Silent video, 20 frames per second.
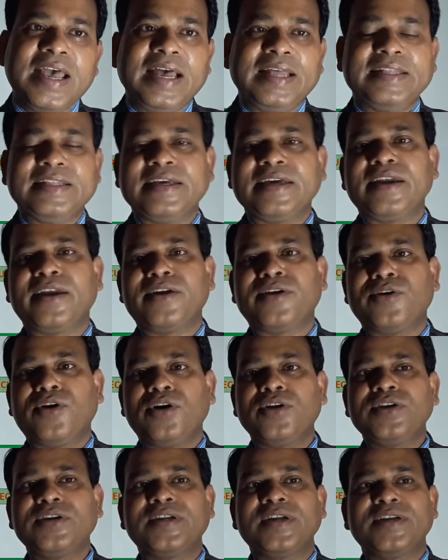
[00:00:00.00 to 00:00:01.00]
and there are
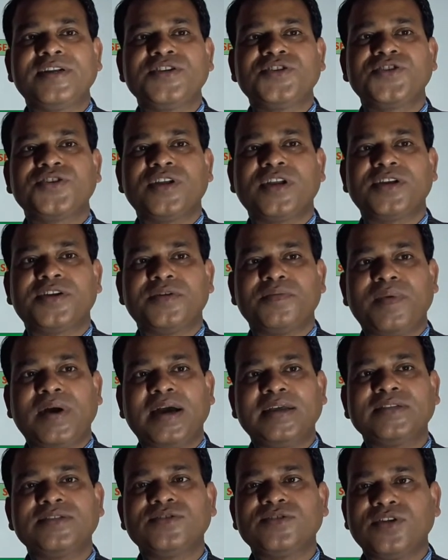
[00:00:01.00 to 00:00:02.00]
non-traditional
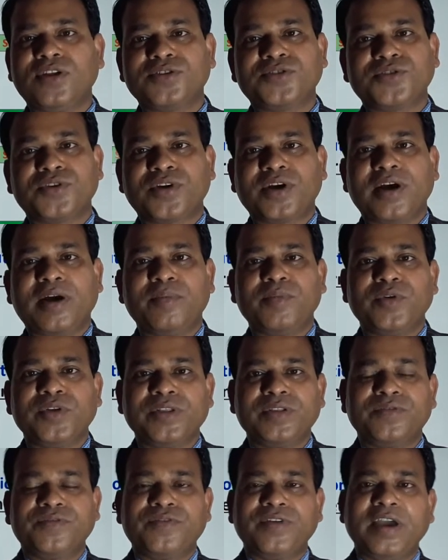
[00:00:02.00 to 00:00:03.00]
devices also come when
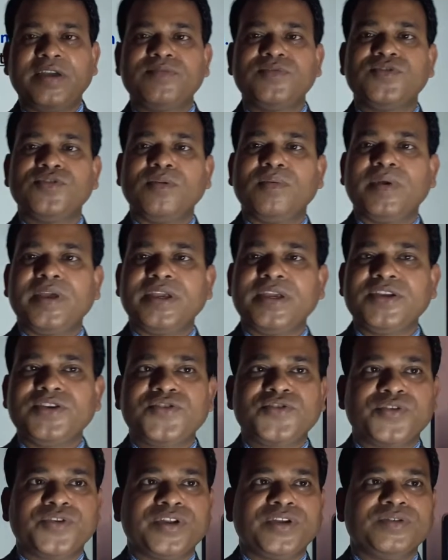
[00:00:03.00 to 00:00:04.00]
the 5G will be
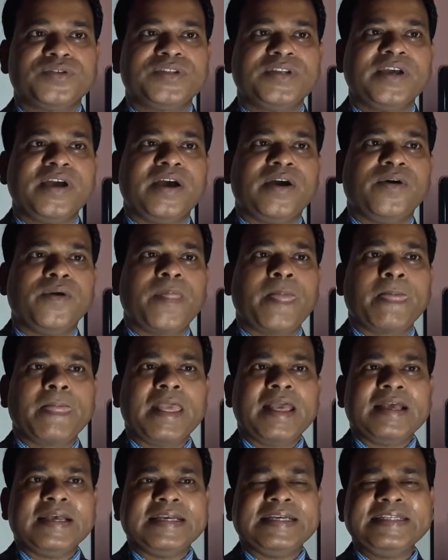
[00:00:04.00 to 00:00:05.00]
introduced. Now
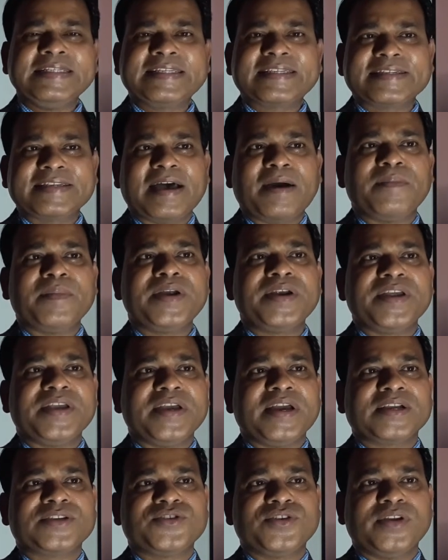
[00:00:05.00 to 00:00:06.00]
in summary
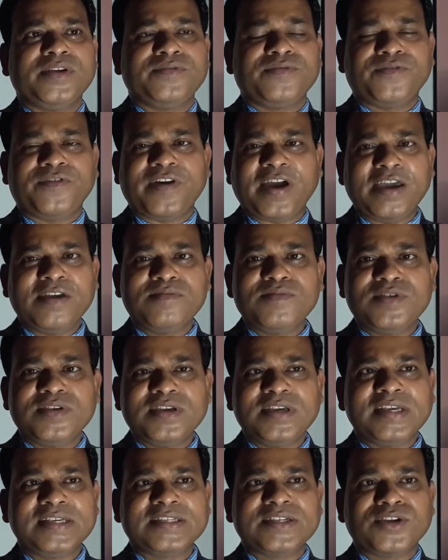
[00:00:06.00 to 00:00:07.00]
actually,
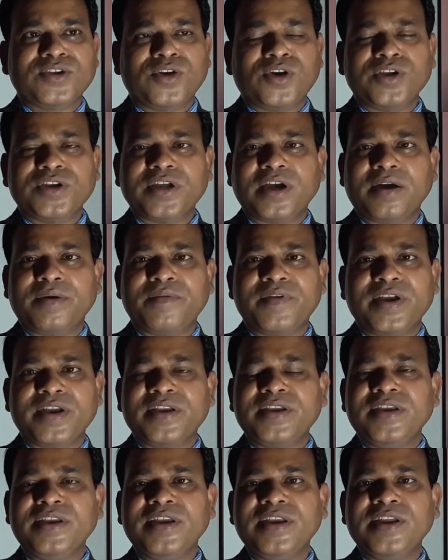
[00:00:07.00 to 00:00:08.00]
5G is not a
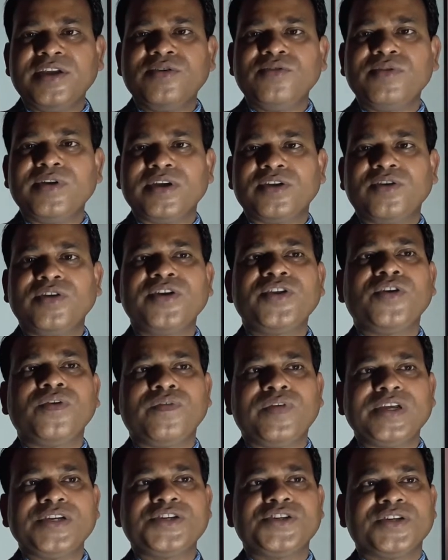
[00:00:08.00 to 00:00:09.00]
very new
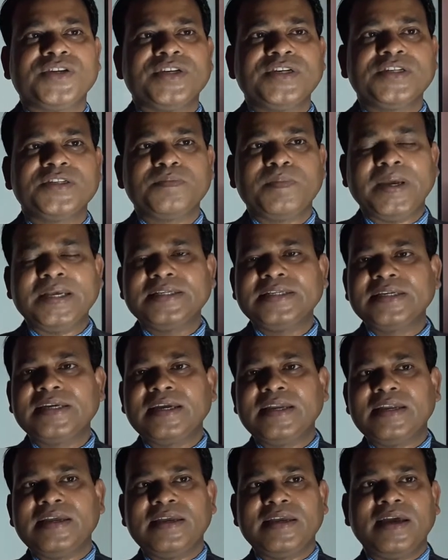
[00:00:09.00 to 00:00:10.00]
innovation. It is
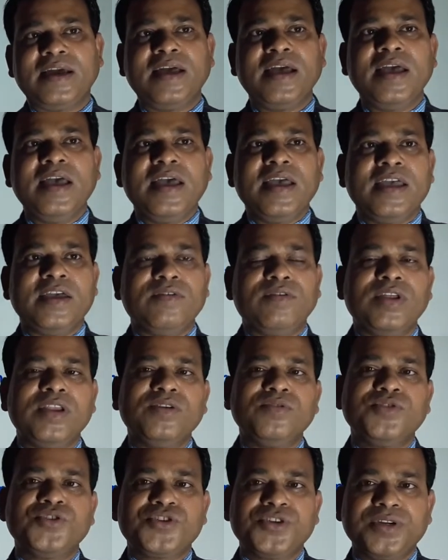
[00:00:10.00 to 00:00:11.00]
basically a
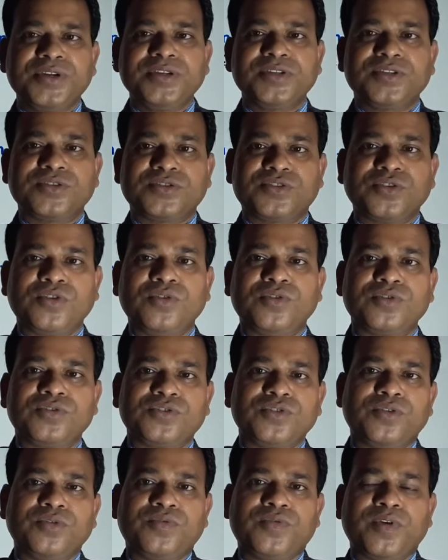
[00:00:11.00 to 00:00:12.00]
evolution.
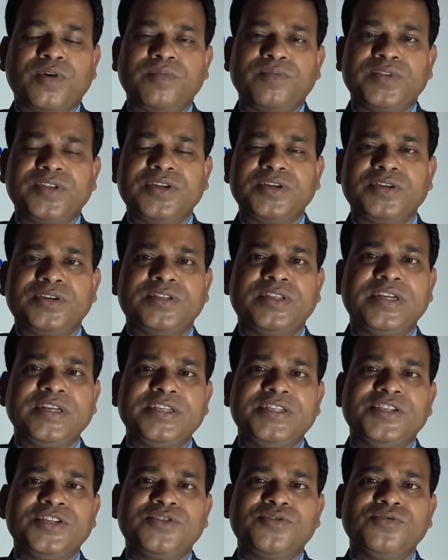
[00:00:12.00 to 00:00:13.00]
So from
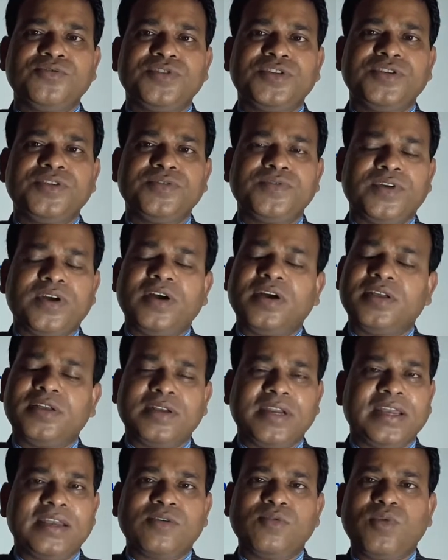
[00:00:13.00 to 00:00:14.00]
3G 2G
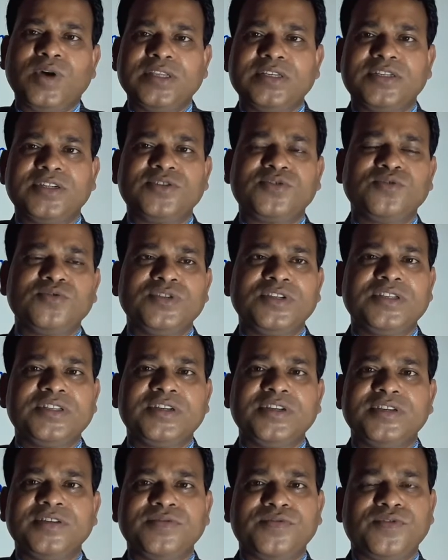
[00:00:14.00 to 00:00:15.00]
like 1G 2G
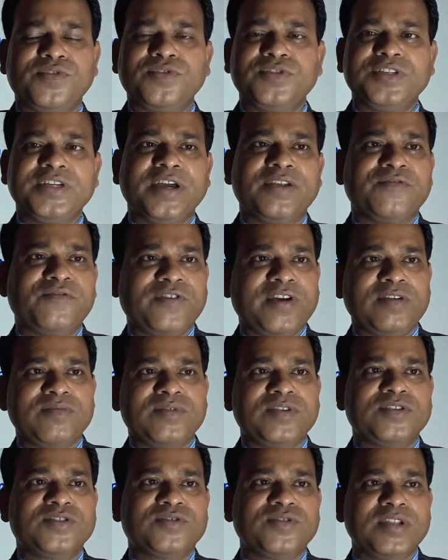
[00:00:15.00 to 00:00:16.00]
3G 4G and
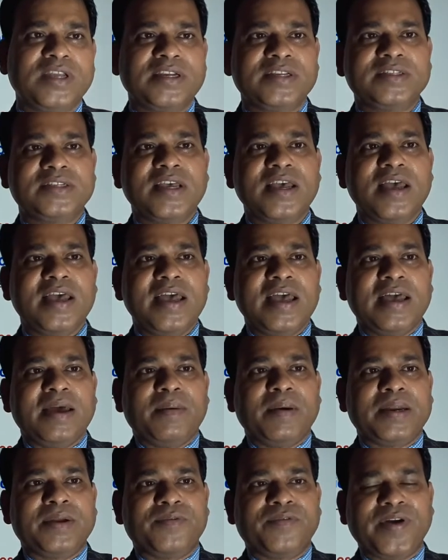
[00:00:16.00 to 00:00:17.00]
5G. So that is,
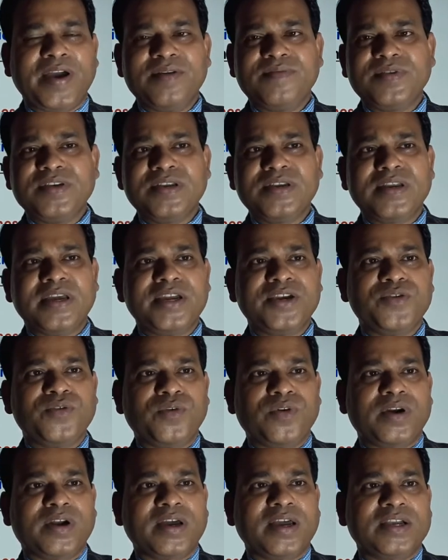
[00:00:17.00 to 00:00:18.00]
and 5G
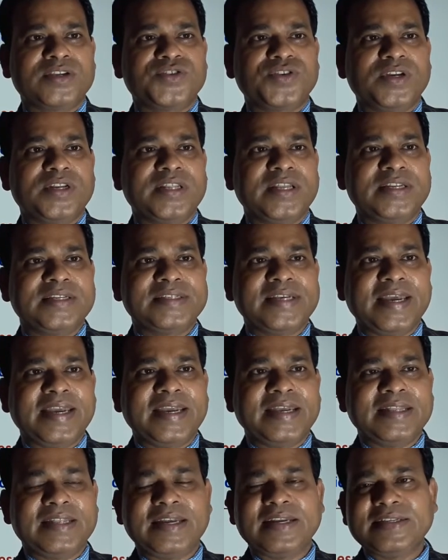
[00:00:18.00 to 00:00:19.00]
network actually,
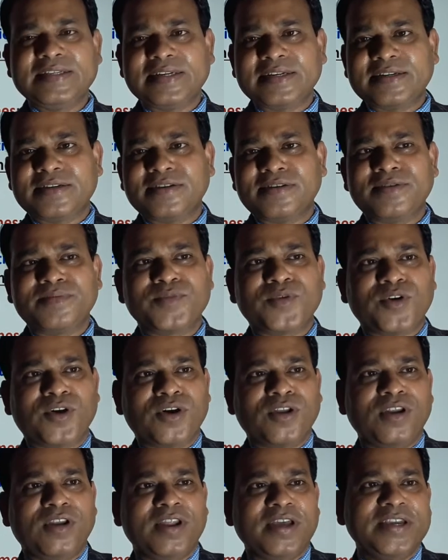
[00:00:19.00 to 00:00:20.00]
there is a term
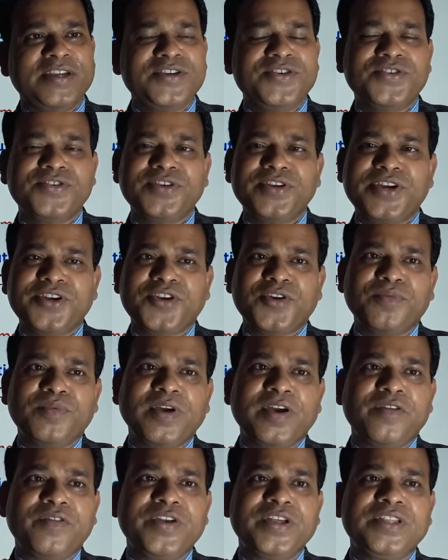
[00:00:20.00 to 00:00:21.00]
called Internet of
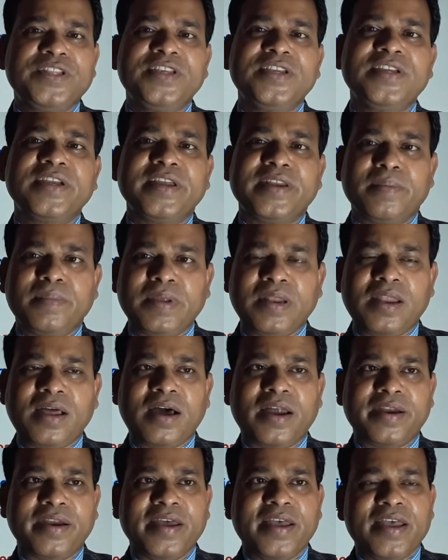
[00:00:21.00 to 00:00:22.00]
Everything in a
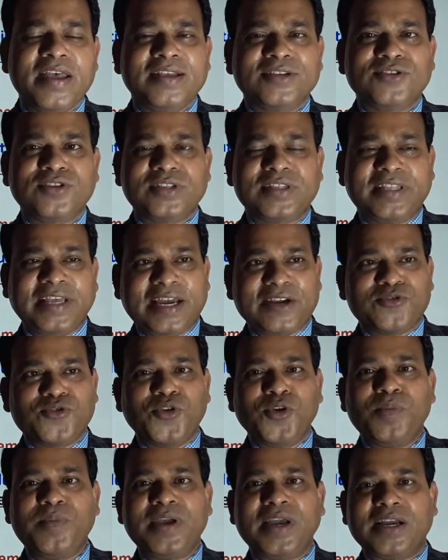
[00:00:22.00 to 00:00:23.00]
Enabled. So that
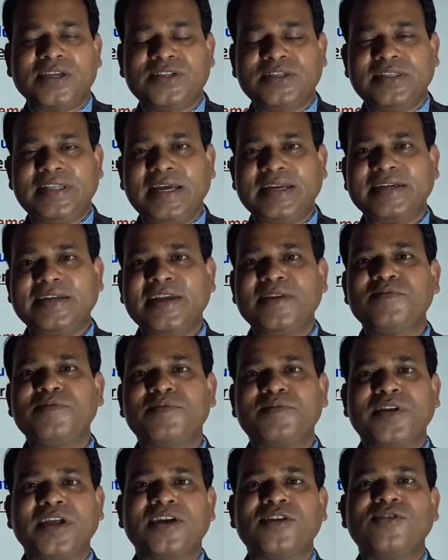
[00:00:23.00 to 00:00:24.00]
will be actually, that type
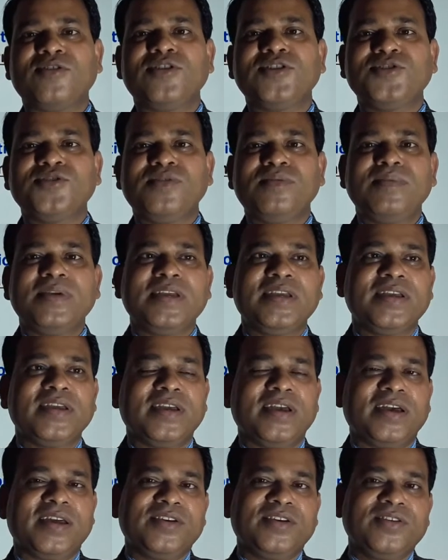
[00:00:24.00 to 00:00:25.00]
of technology will be
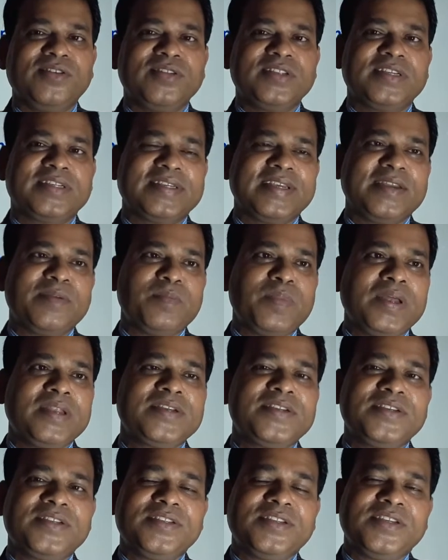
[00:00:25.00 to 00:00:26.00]
this is
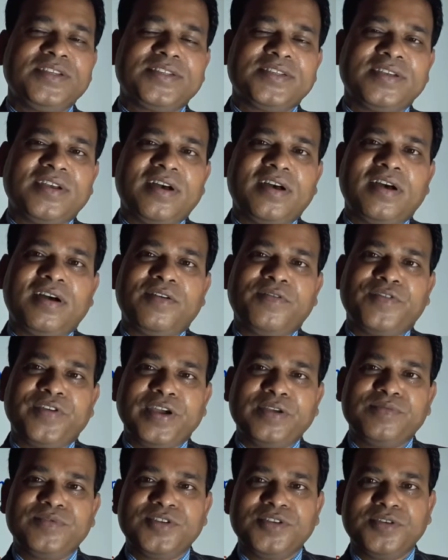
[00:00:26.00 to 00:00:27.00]
inbuilt in this
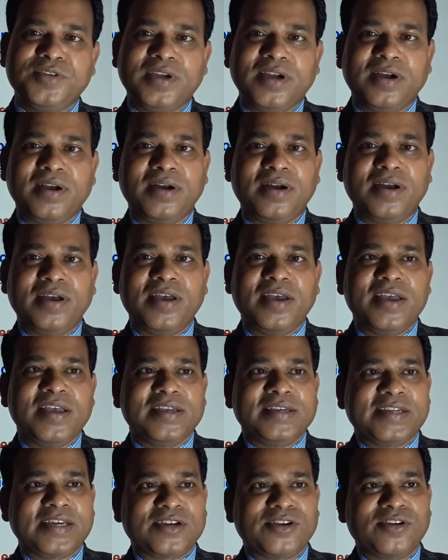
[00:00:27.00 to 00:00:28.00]
5G
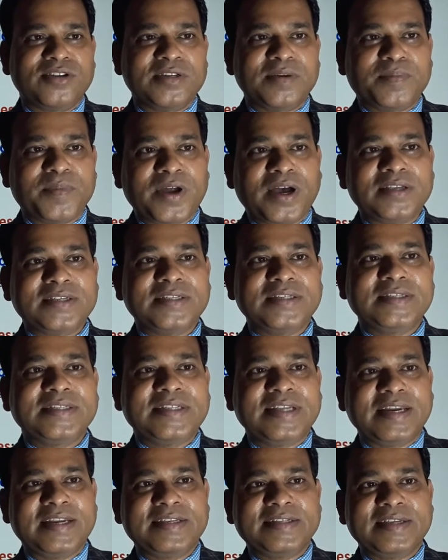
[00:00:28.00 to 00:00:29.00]
technology process.
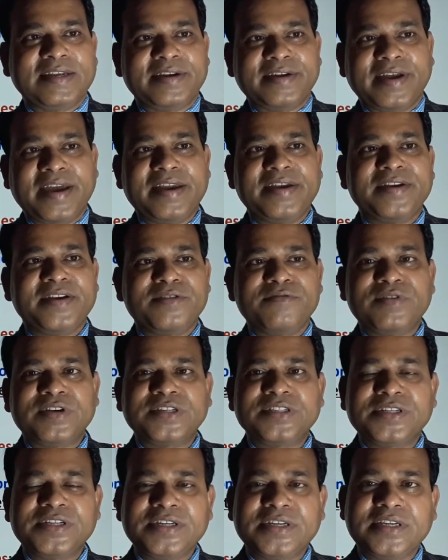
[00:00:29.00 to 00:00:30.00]
There is a RAN
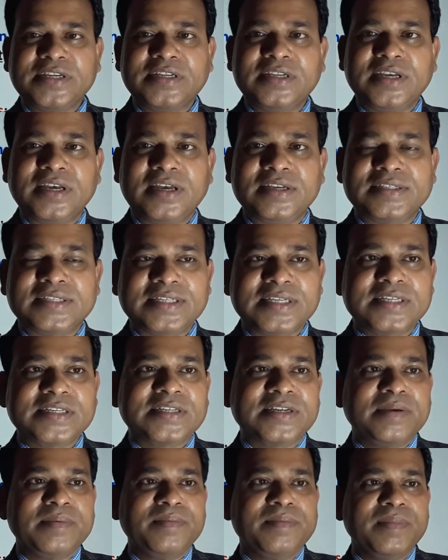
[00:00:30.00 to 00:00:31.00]
diversity
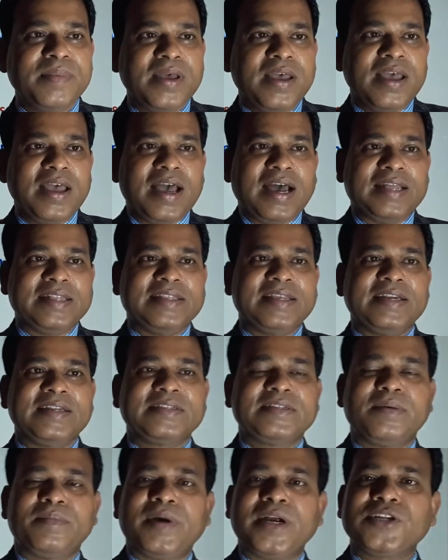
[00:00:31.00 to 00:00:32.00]
system, and there
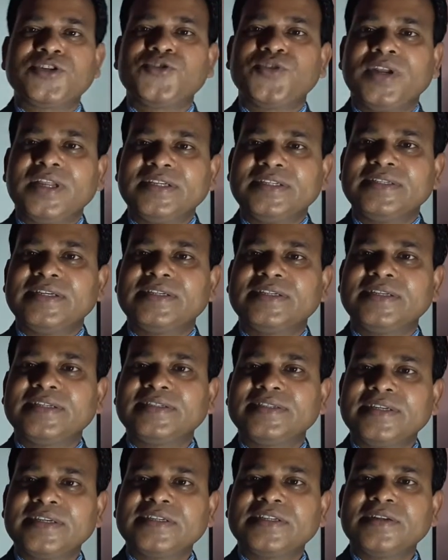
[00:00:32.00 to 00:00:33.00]
is a virtualization
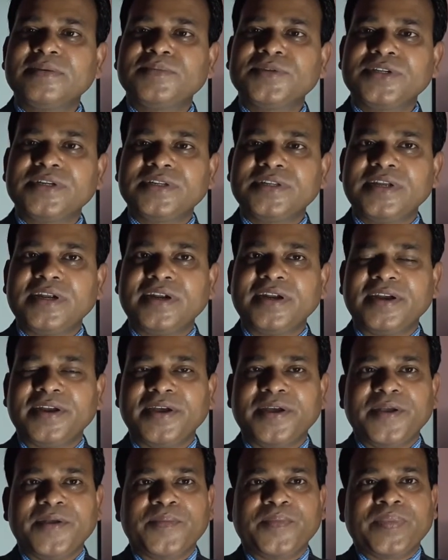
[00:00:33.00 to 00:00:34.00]
systems are there.
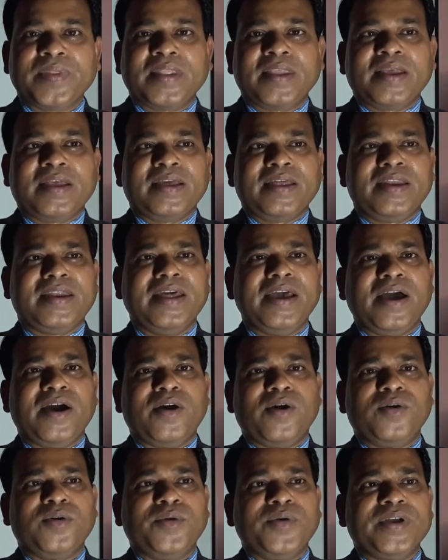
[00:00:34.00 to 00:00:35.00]

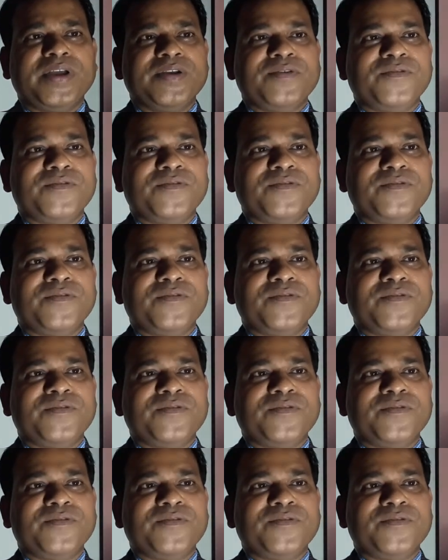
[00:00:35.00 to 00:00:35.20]
Now in